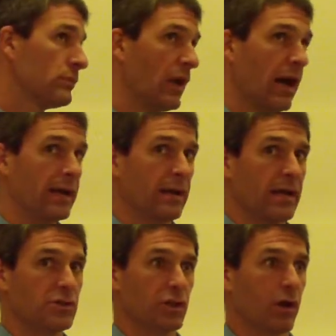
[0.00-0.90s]
9
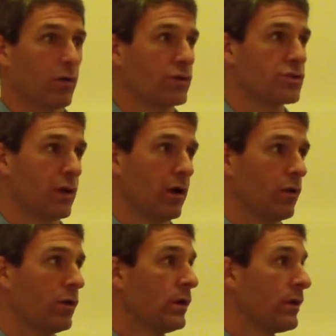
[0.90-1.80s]
days ago or
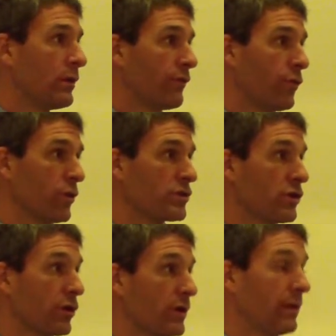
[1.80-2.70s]
so, the Fourth
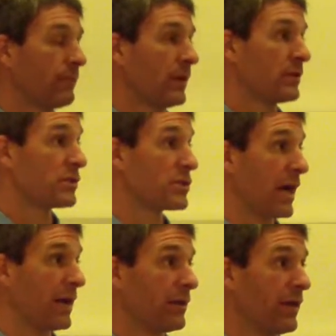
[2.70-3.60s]
Circuit
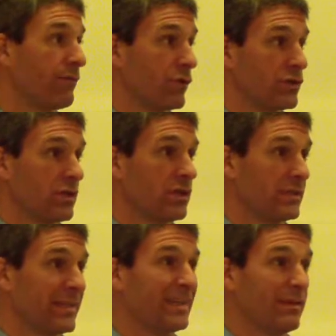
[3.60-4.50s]
decided that
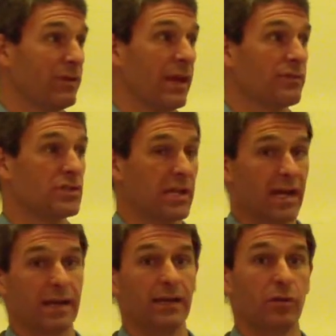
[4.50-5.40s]
Virginia didn't even have
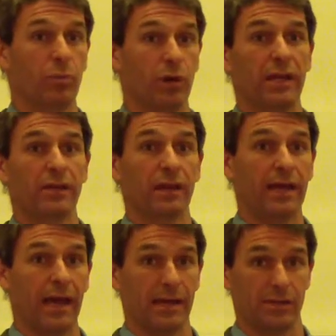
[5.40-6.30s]
standing to bring the
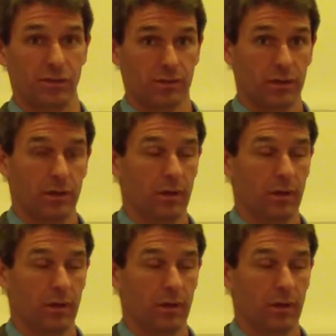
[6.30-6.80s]
case.